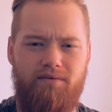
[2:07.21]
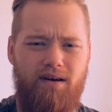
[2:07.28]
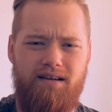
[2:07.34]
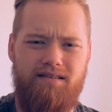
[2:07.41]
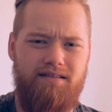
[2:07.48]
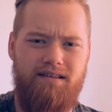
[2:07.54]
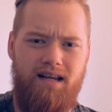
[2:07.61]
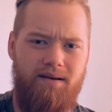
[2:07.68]

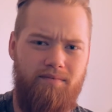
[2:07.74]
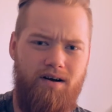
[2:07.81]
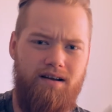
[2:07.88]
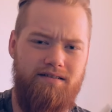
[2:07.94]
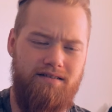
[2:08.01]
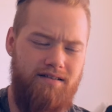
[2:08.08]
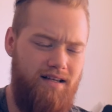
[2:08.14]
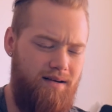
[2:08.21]

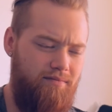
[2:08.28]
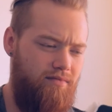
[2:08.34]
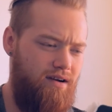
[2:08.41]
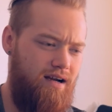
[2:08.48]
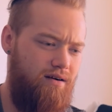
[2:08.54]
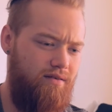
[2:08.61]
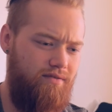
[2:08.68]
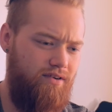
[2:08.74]
Piracetam,
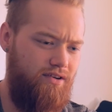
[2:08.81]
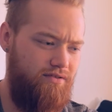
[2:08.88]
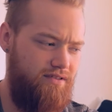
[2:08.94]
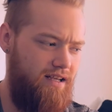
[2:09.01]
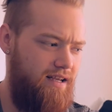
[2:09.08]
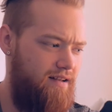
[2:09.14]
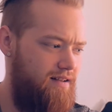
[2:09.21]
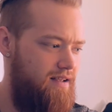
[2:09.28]
however you
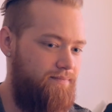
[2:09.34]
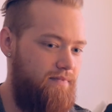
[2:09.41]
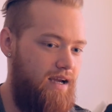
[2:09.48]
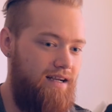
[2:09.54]
say it.